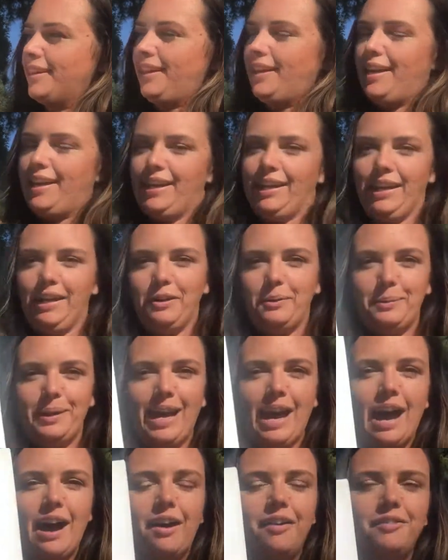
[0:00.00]
And here we
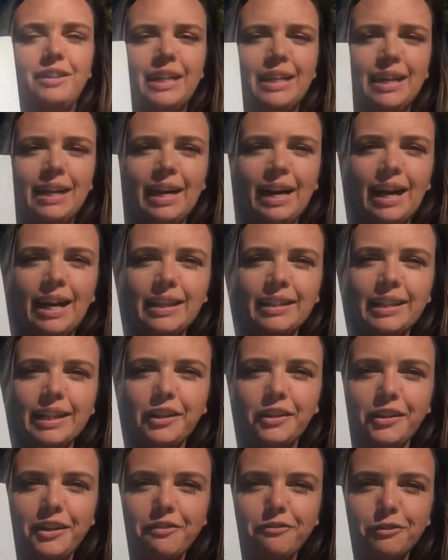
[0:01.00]
have a
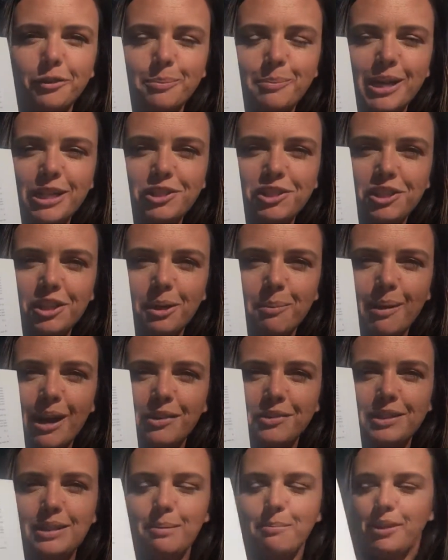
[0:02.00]
little information
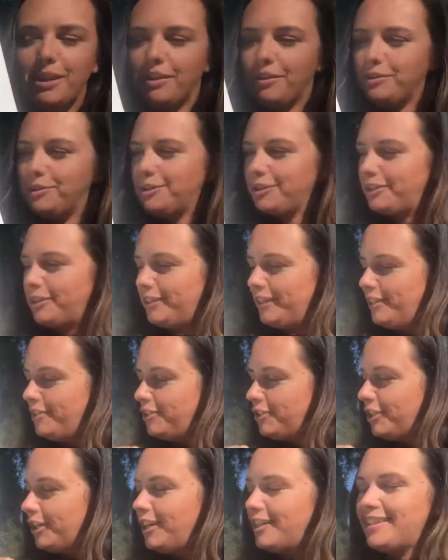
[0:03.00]
about some of those
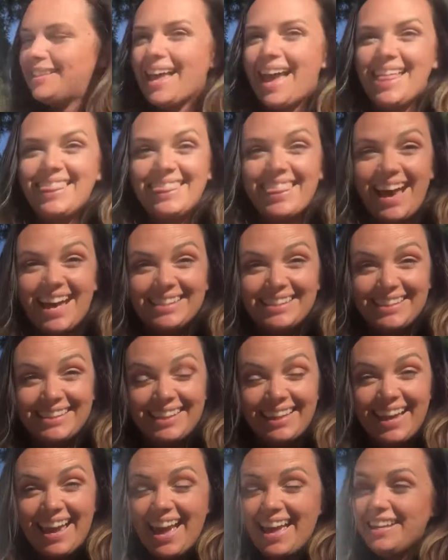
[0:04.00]
creatures, and that's
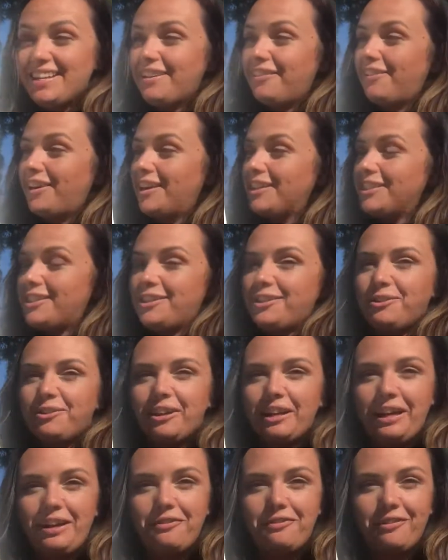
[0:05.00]
the end of our
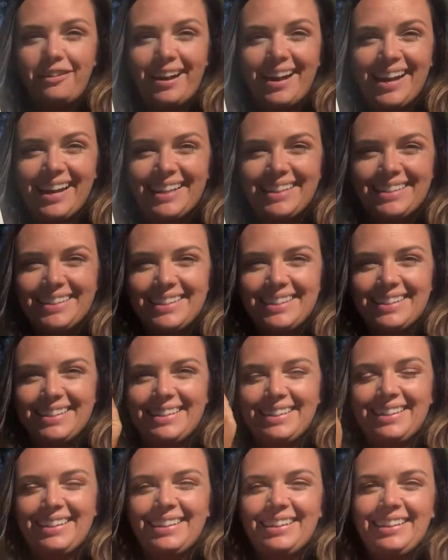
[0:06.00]
story, friends.
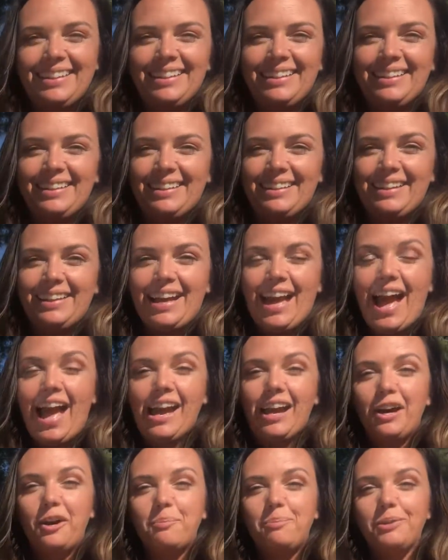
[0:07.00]
I
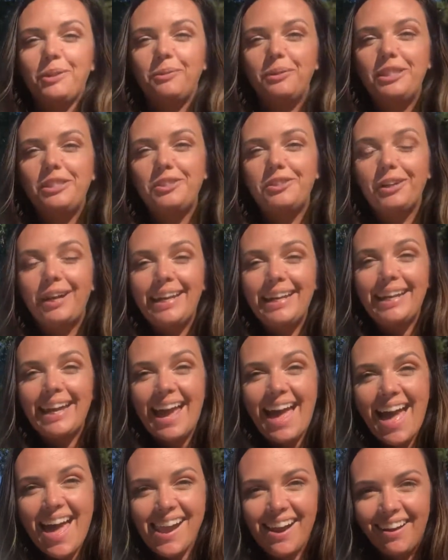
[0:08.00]
hope you enjoyed it,
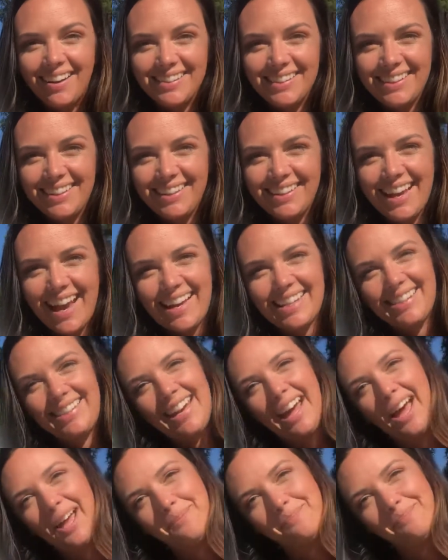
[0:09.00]
and I'll see you next
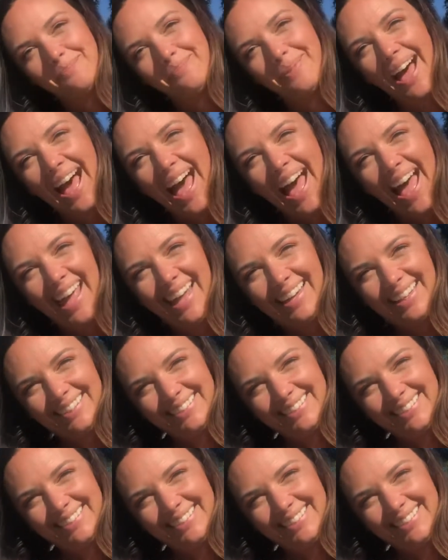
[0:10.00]
time. Bye.